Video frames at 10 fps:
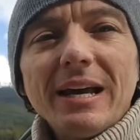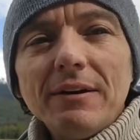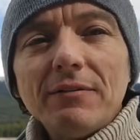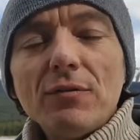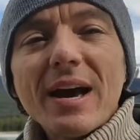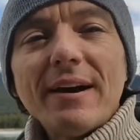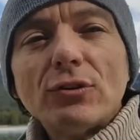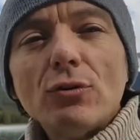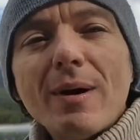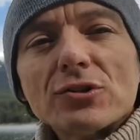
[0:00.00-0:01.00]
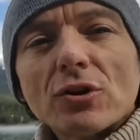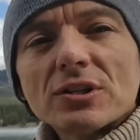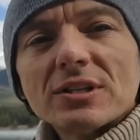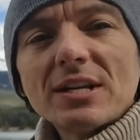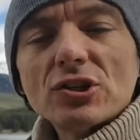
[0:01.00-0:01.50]
If we have too much
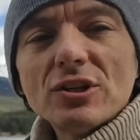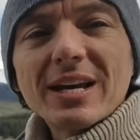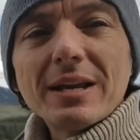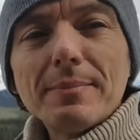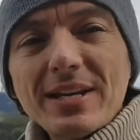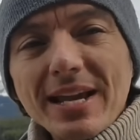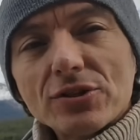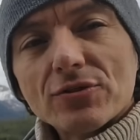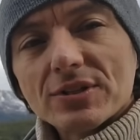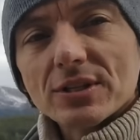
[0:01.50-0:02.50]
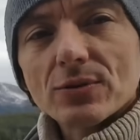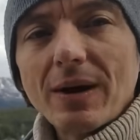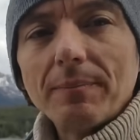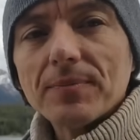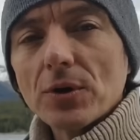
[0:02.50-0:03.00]
oxidation, it can be dangerous as well.